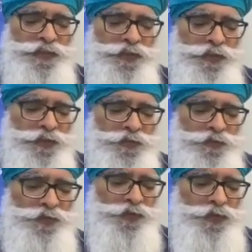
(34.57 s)

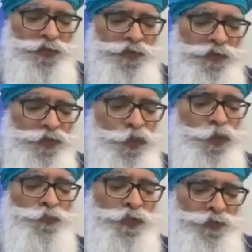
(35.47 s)

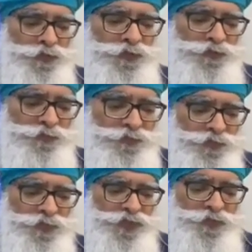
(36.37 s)
Gulmarg,
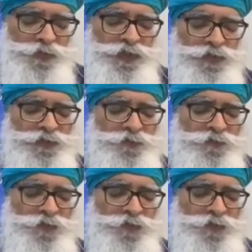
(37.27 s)
Kashmir,